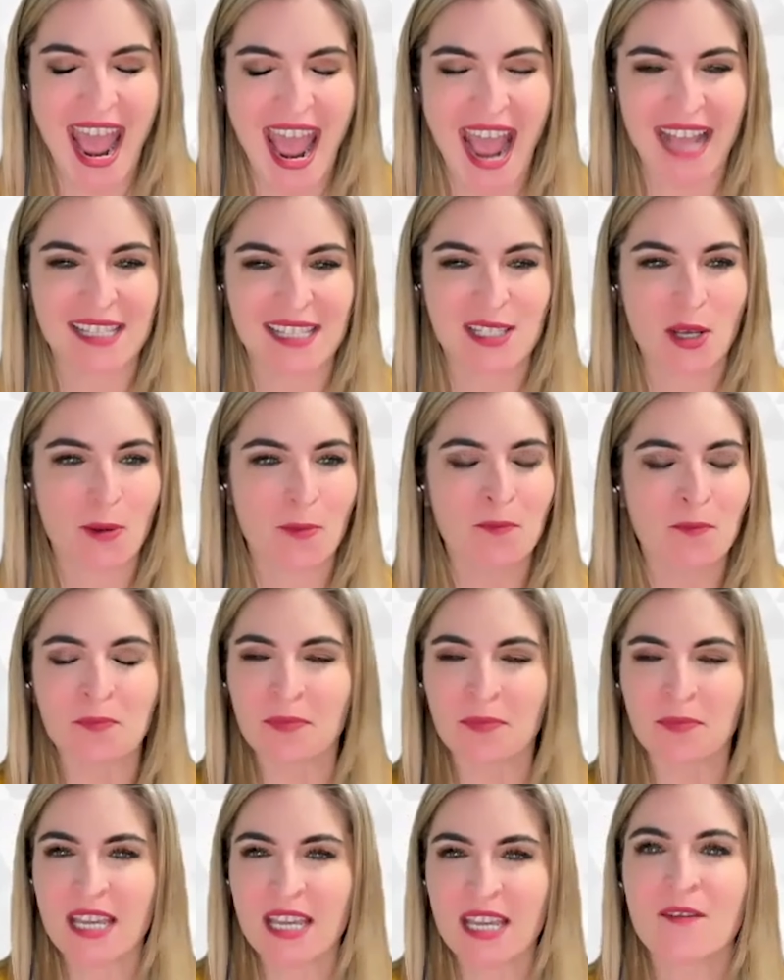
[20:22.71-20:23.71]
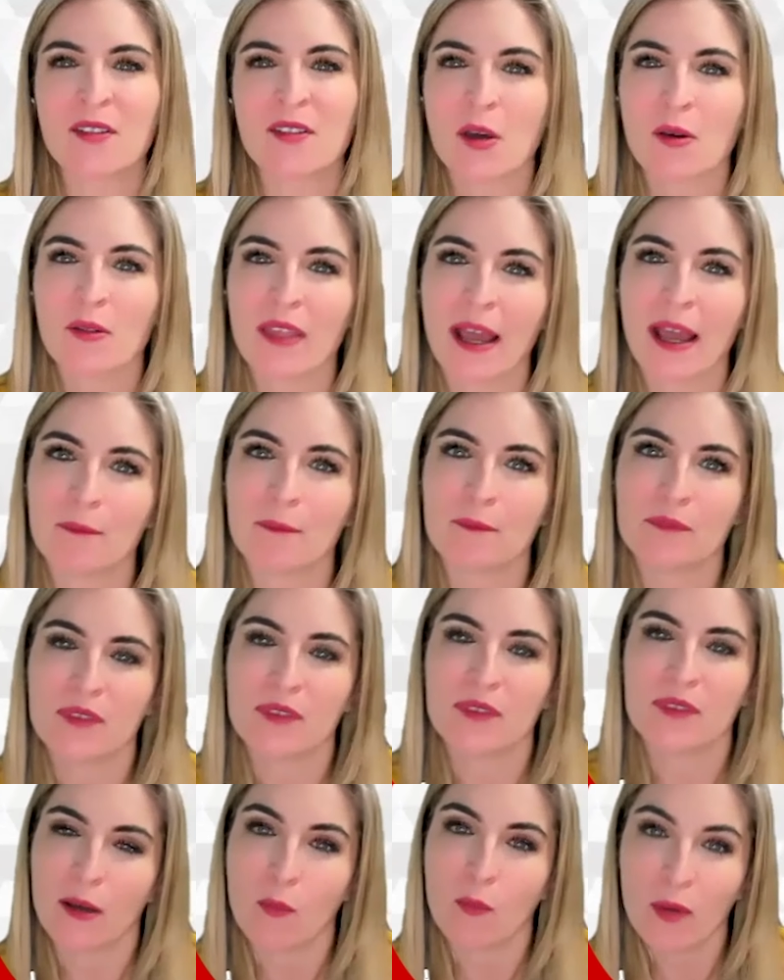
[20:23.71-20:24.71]
And so even though that
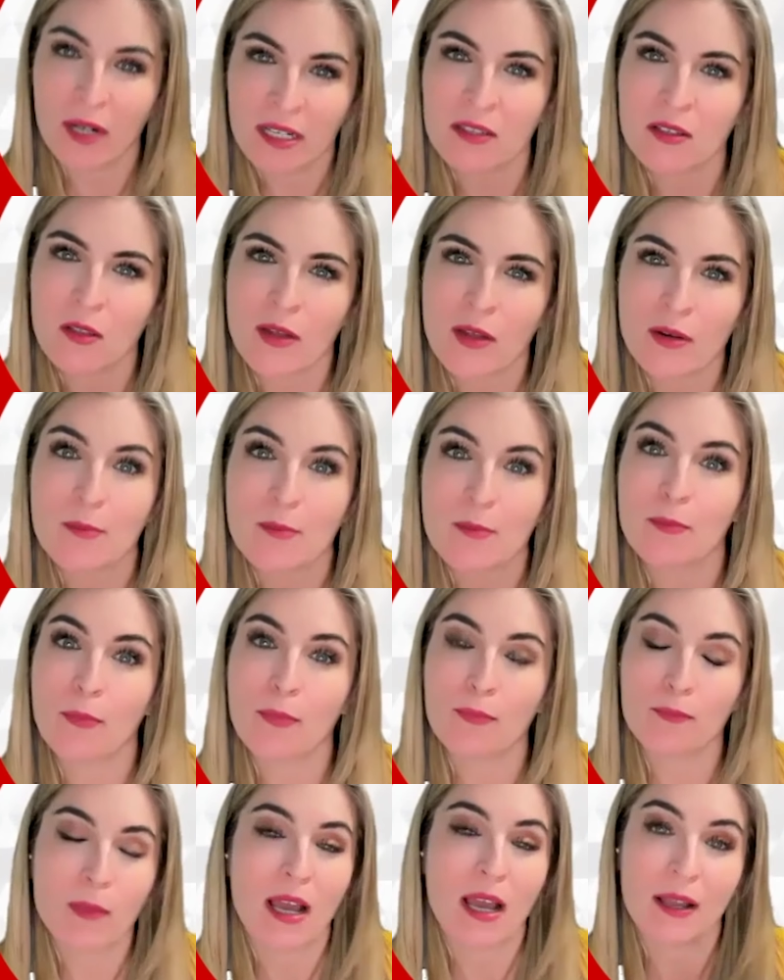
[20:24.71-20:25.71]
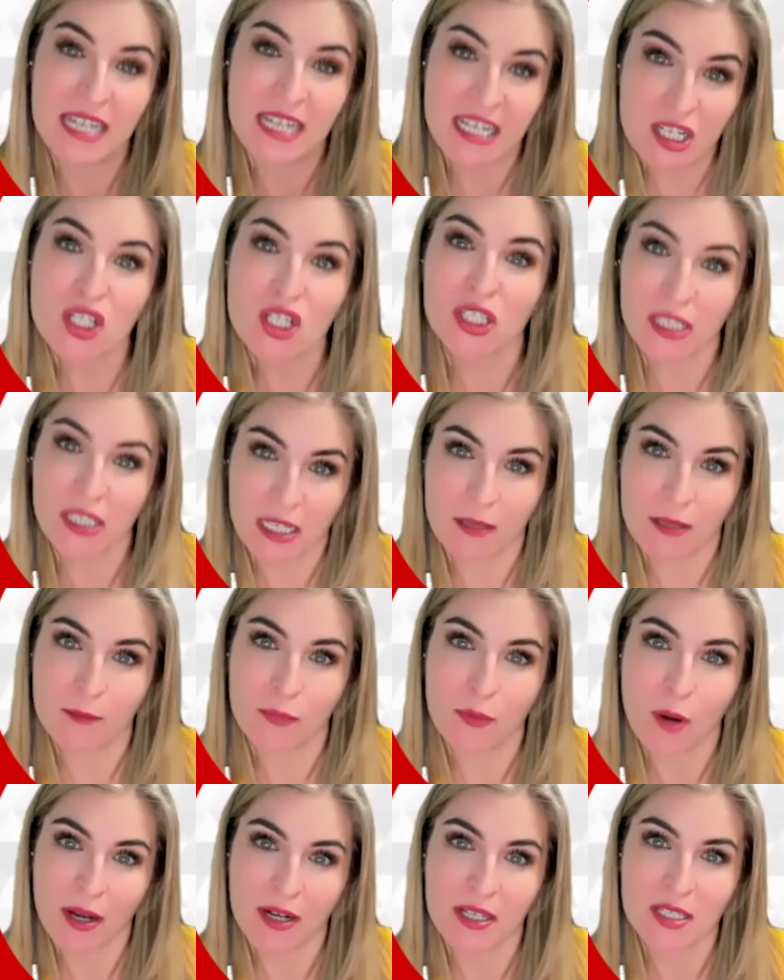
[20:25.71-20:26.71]
the winning the lottery initially
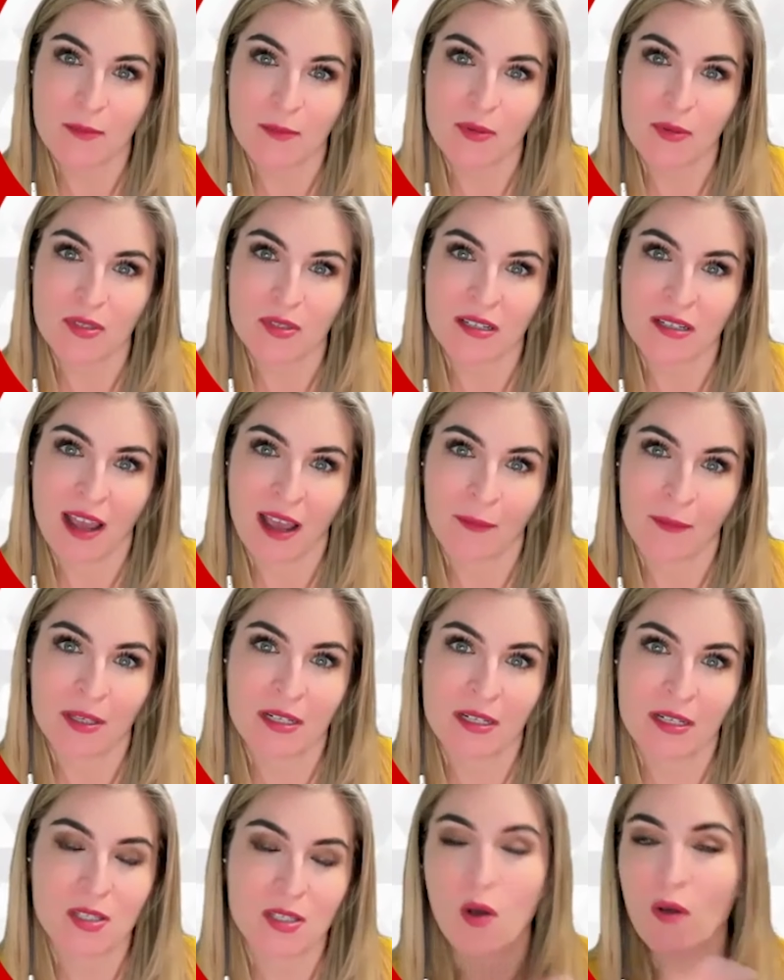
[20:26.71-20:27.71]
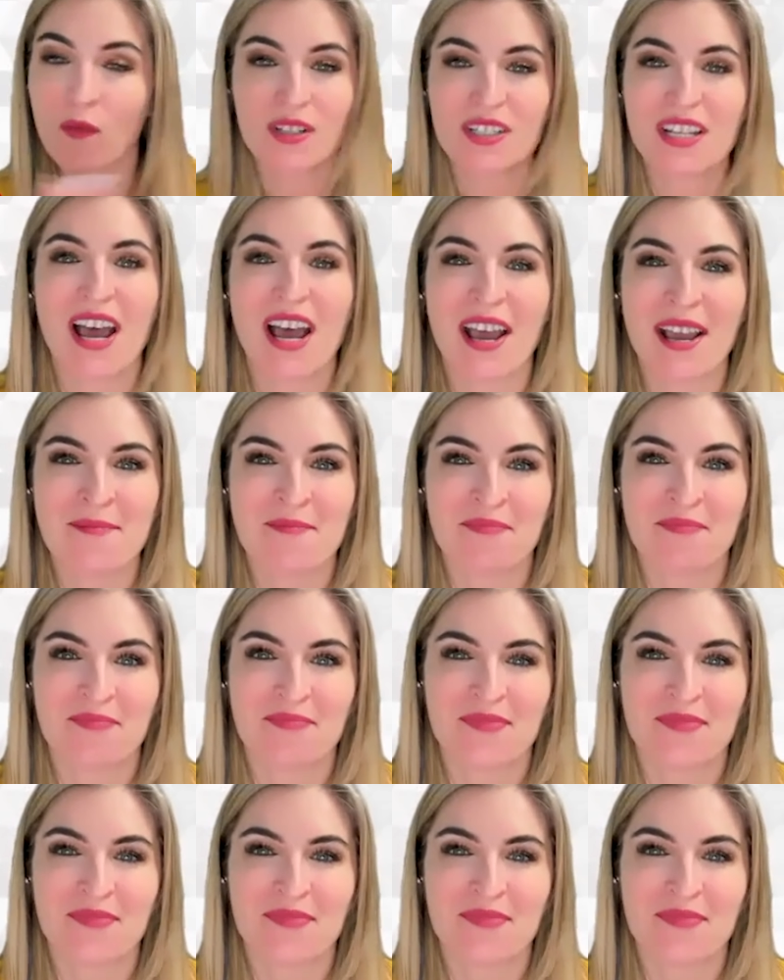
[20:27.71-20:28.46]
brought us a boost in happiness, over time,